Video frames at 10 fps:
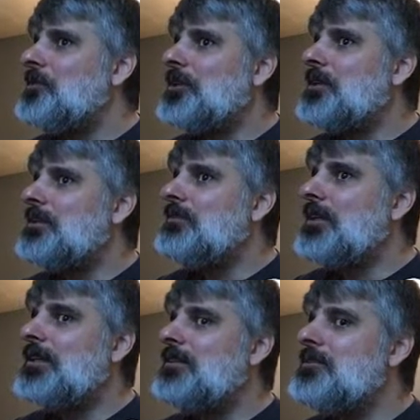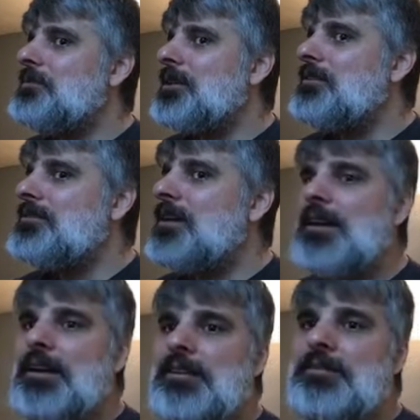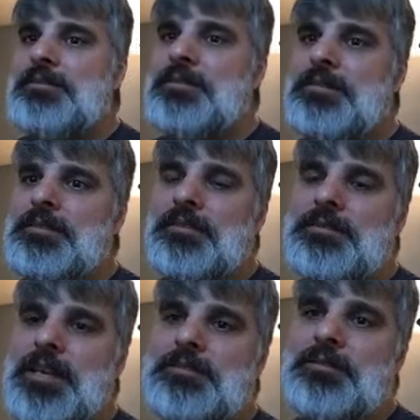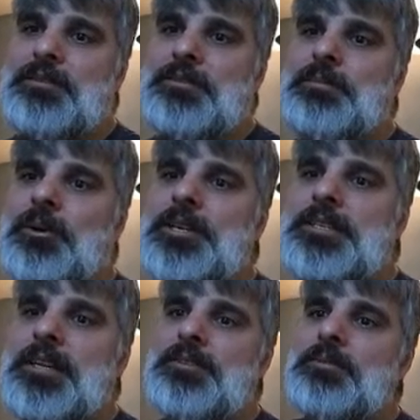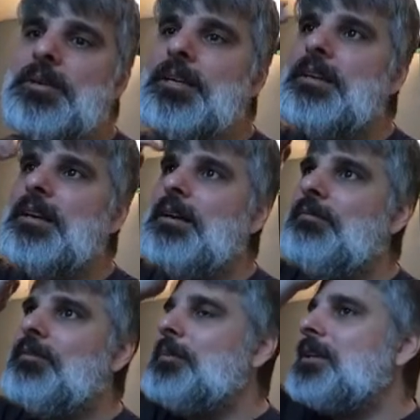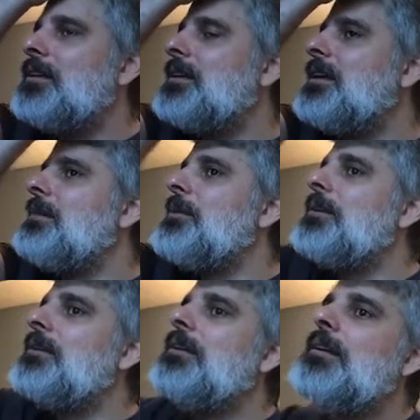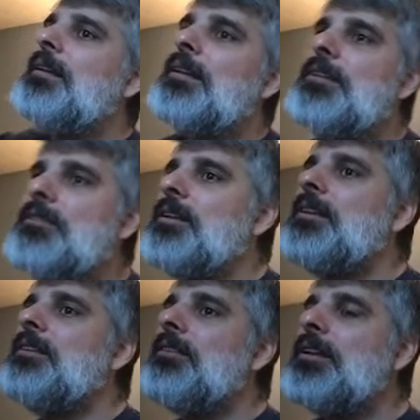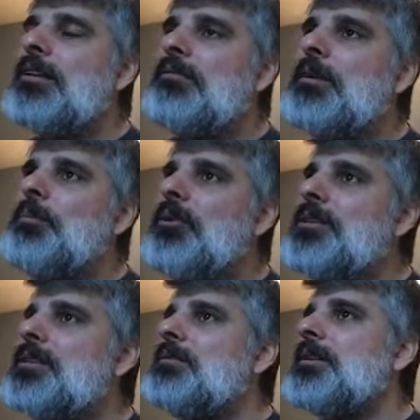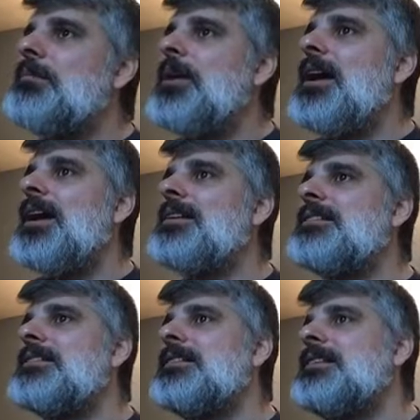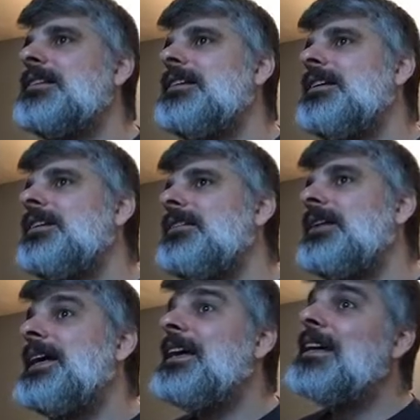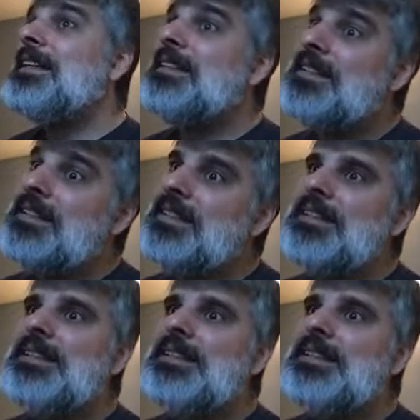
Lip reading: you only get to use one of those extra 2 points that you win for winning a gammon, because you only need 3 points to win the match, and